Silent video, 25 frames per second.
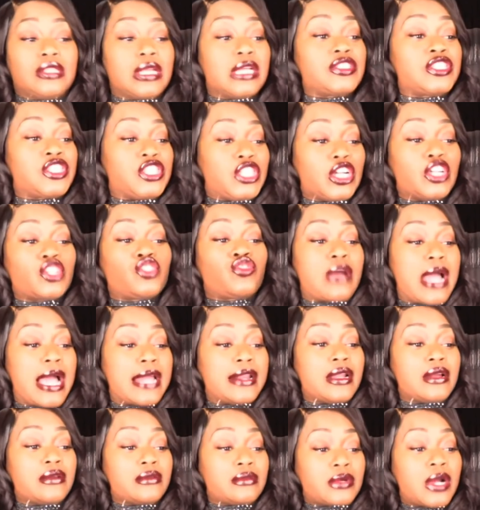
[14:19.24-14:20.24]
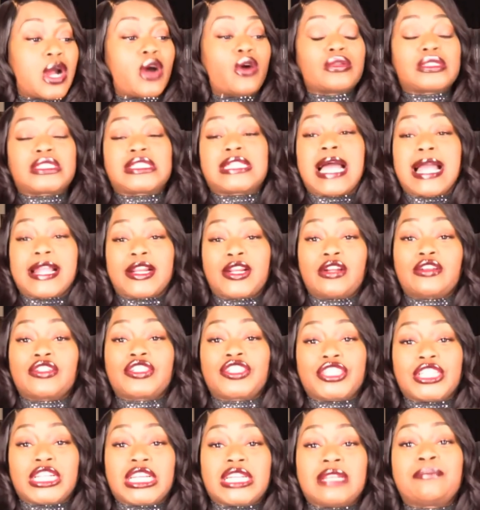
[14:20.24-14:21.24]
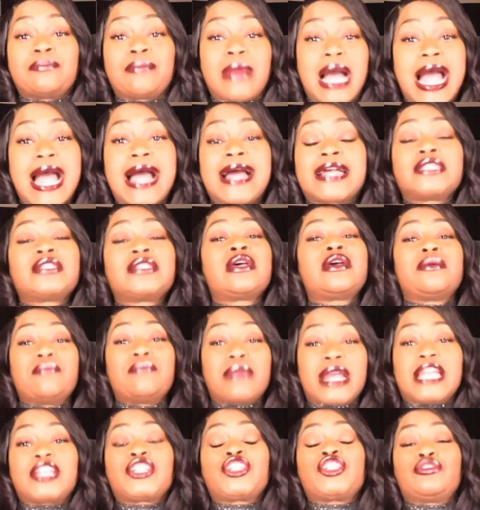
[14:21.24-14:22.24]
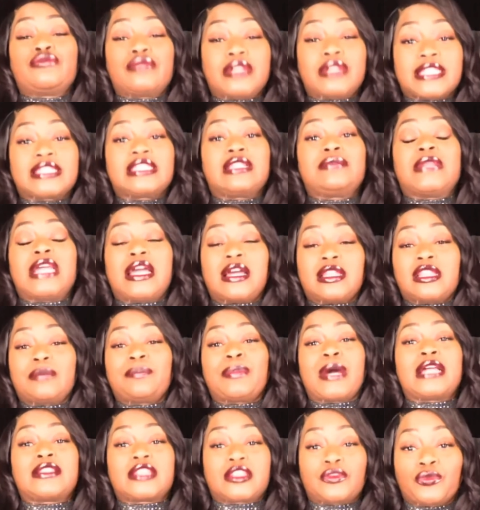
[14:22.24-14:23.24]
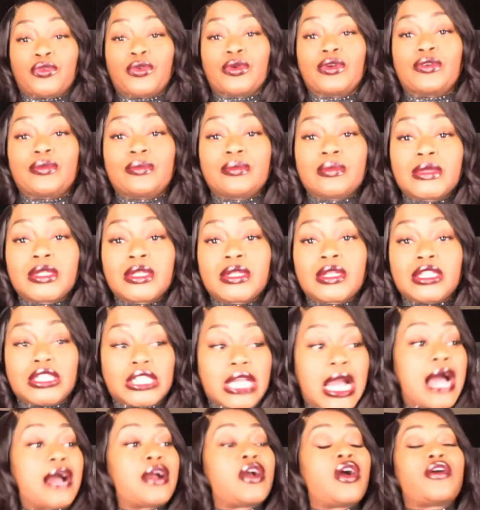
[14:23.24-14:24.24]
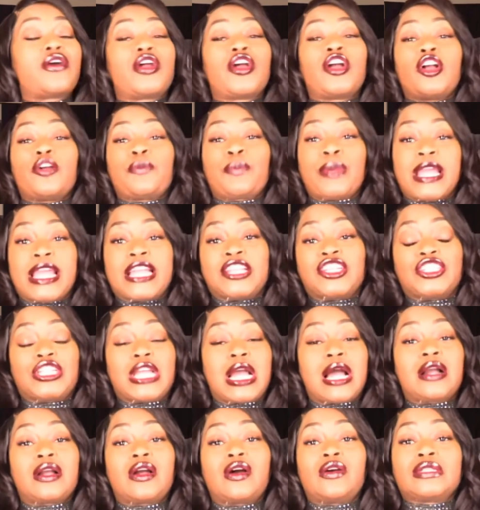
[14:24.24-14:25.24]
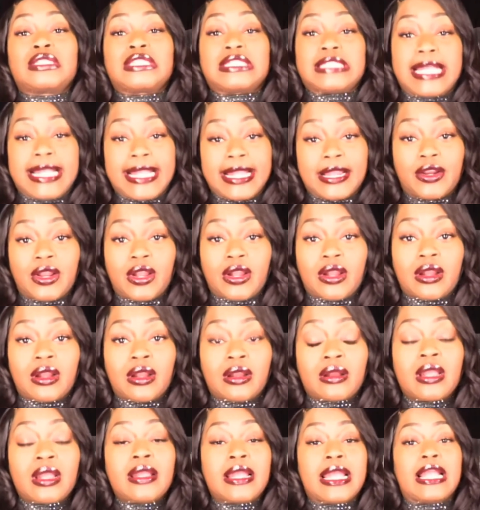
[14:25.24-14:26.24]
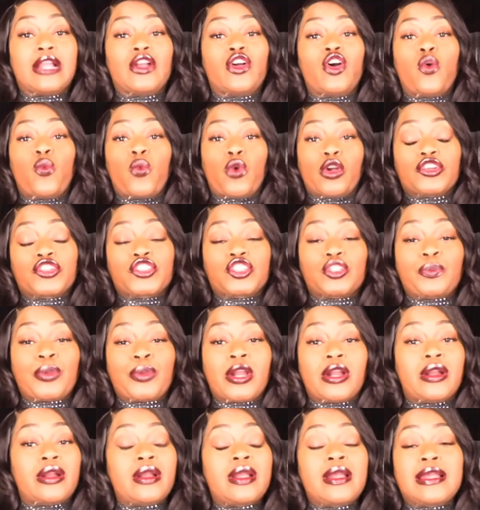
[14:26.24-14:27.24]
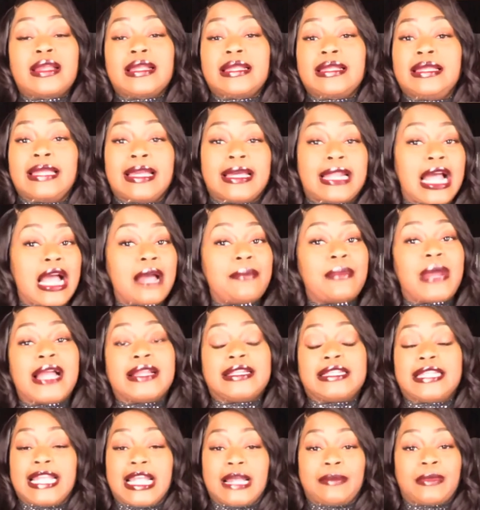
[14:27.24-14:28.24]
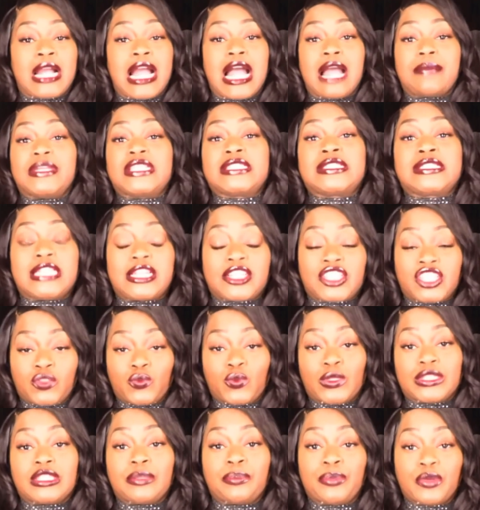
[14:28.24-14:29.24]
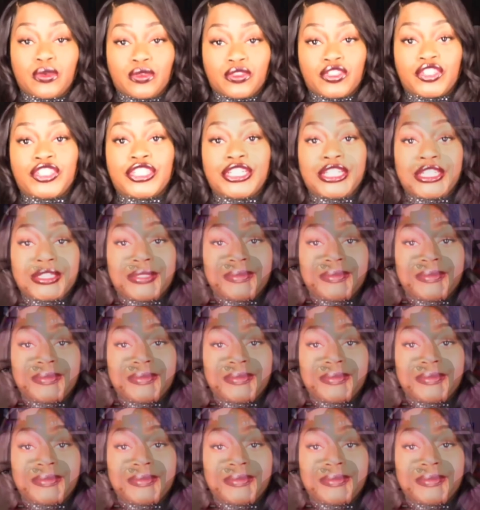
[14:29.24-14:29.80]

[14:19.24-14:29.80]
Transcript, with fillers: still trying to co-sign her shit, mods, make sure you get them the hell up out the room. Y'all go to her page and y'all go stand her and go worship her. Get out my damn comment section with the bullshit.